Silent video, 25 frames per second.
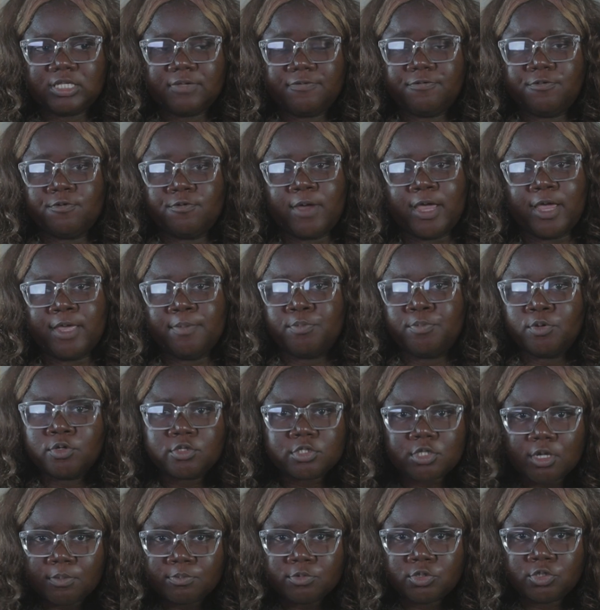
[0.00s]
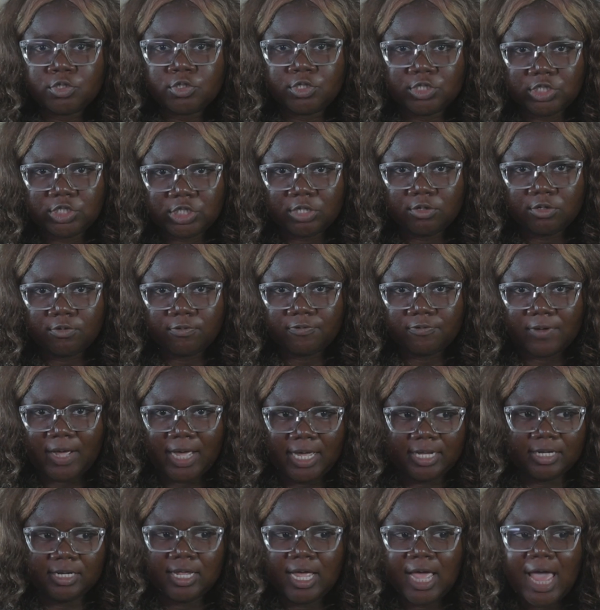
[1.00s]
If you are a Blossom Chukwujekwu
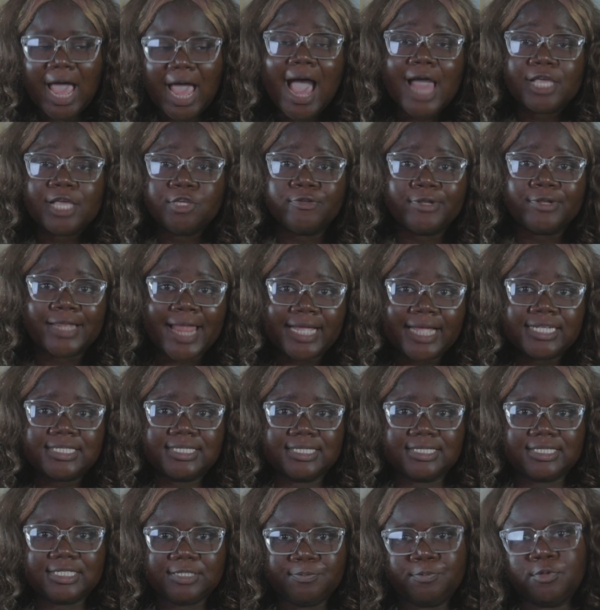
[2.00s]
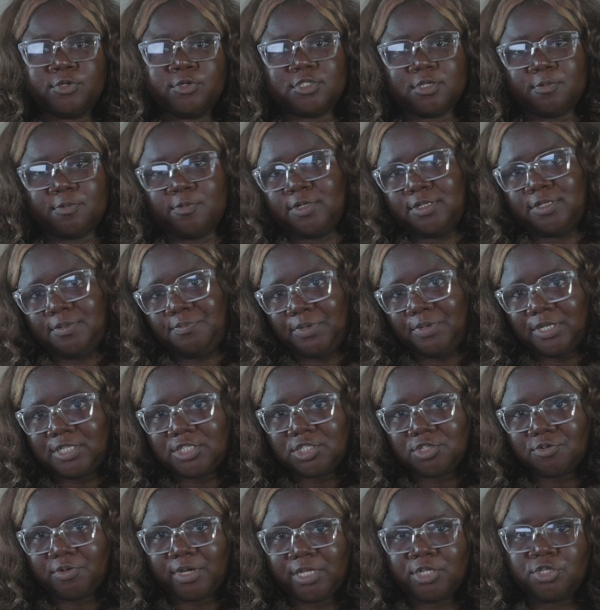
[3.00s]
fan and you like to see Blossom on the big
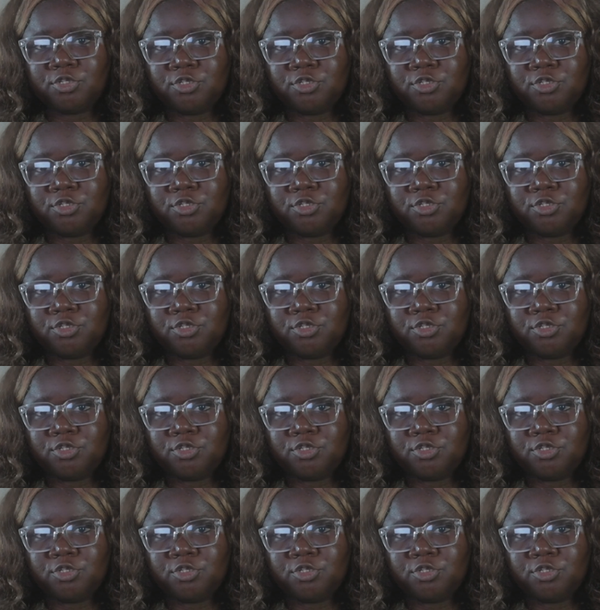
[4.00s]
screen,